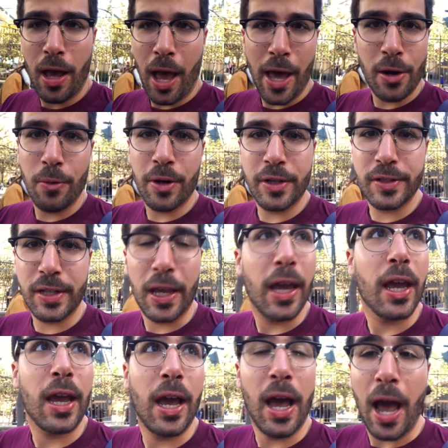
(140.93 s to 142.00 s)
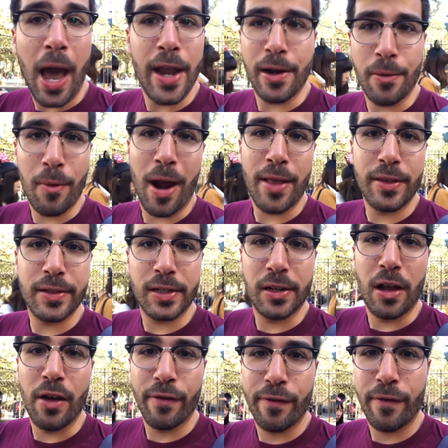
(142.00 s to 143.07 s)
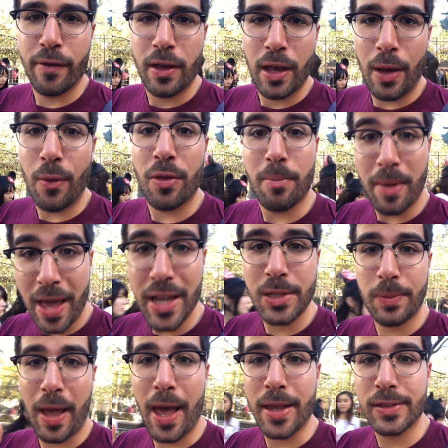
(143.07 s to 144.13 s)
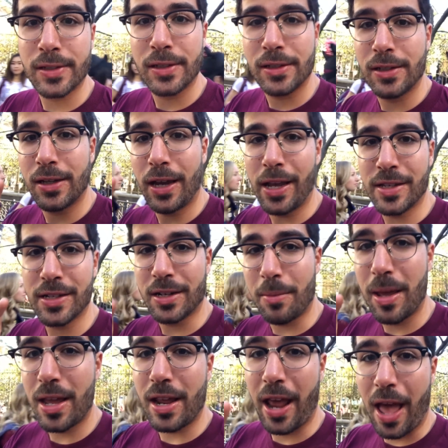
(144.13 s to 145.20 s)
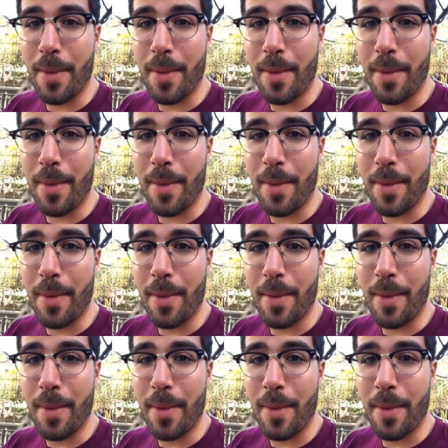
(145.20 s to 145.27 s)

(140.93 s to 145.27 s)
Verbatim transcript: I don't want to say I didn't ride this enough. And with Max Pass, it's gonna make it